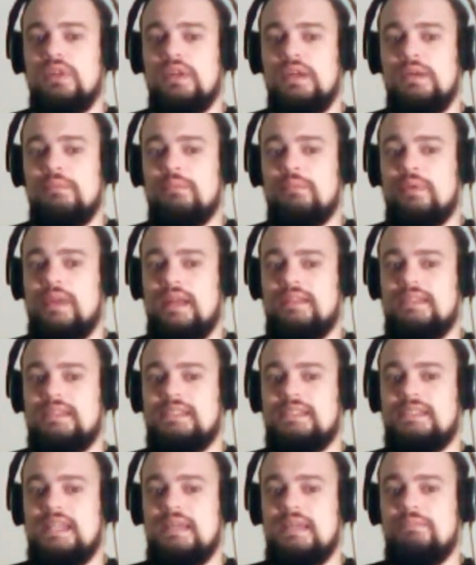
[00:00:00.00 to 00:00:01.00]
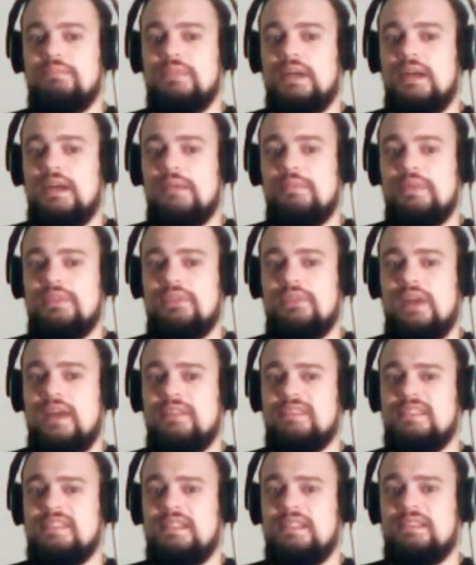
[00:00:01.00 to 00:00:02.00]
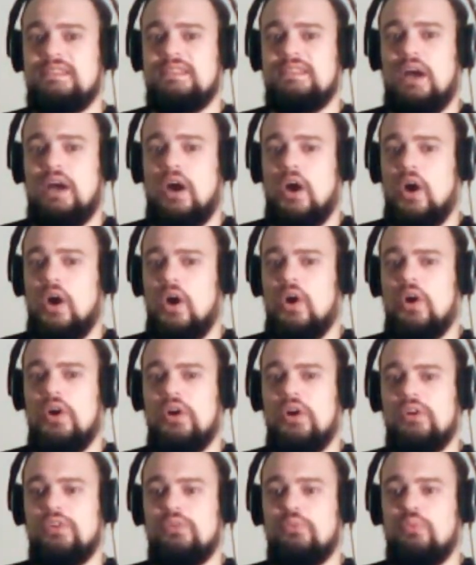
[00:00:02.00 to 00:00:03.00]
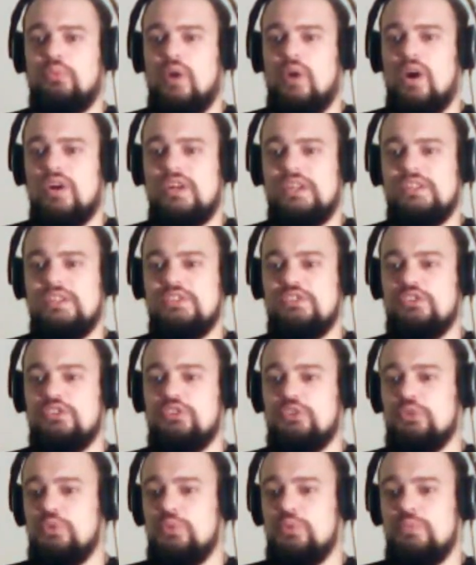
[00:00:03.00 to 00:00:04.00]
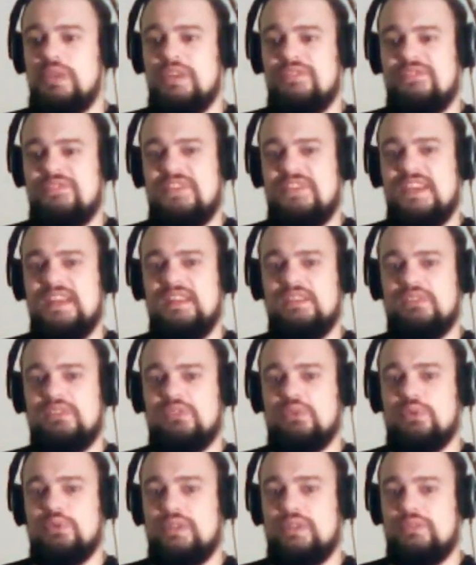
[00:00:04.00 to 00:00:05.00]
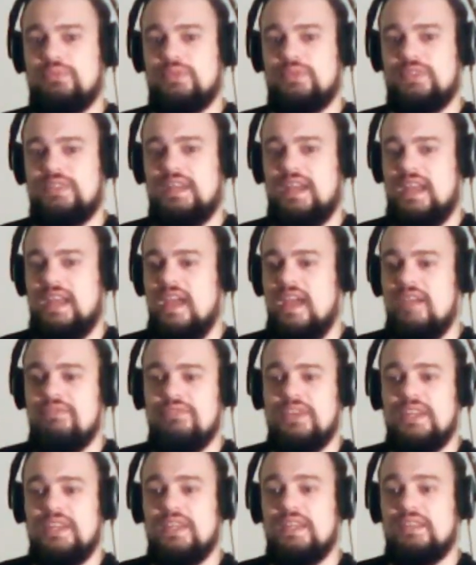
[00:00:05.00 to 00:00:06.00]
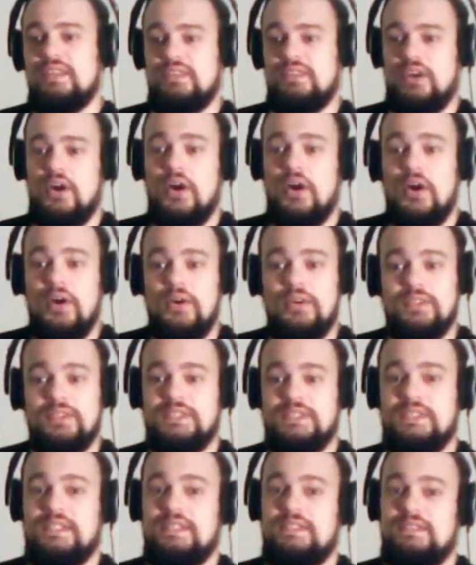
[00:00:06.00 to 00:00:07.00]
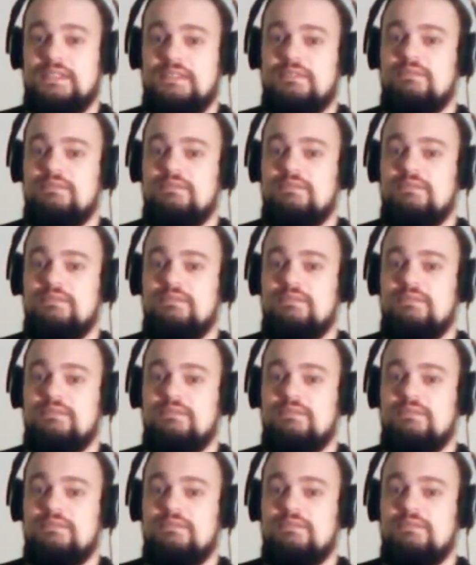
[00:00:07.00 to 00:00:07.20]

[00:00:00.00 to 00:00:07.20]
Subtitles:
but at the same time it has that hard rock doomy feel to it with the heavy guitars and